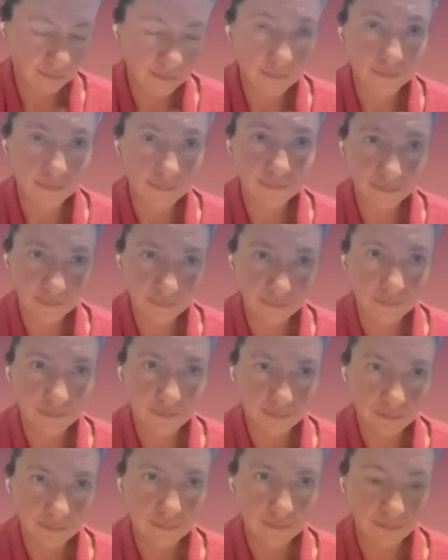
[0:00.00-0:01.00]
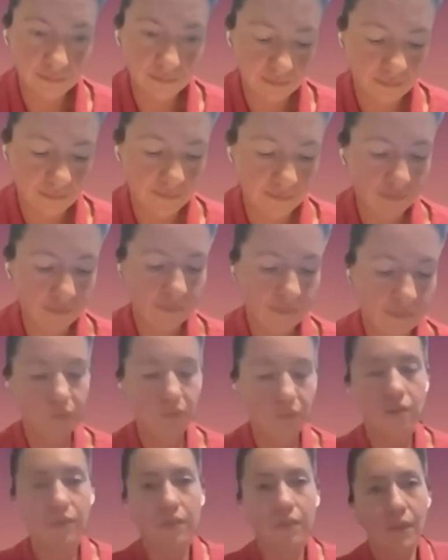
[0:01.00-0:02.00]
their courses. For
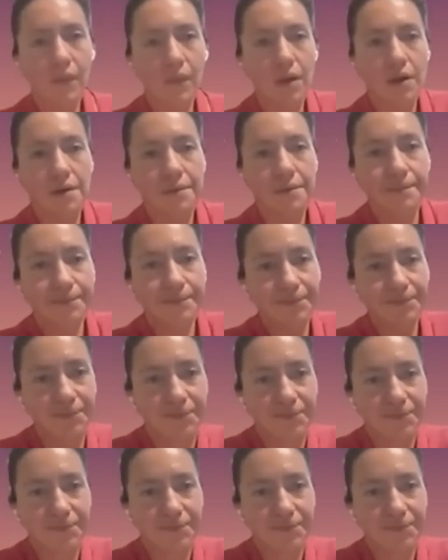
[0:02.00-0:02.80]
example, in Hona,